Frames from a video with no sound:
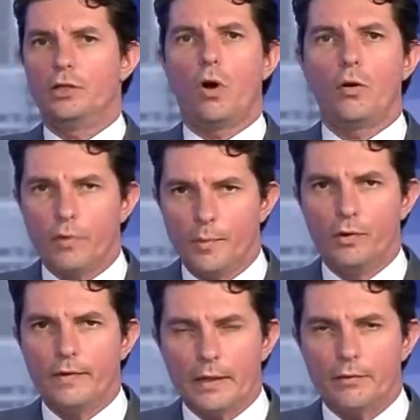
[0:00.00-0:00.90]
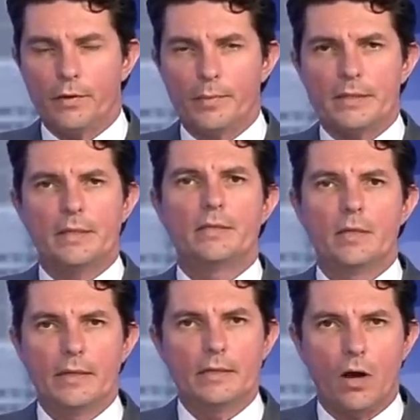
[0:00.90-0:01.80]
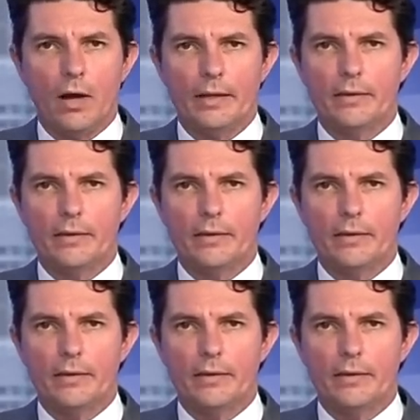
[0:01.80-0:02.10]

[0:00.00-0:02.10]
not removing it from the system entirely,